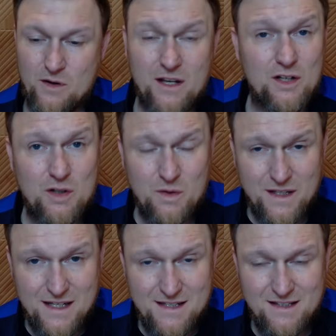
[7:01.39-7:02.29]
you can do
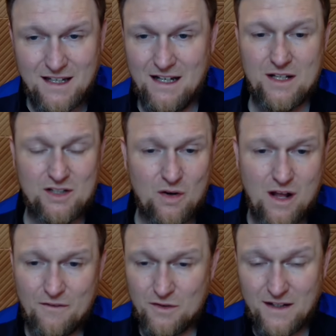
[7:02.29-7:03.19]
this you could start off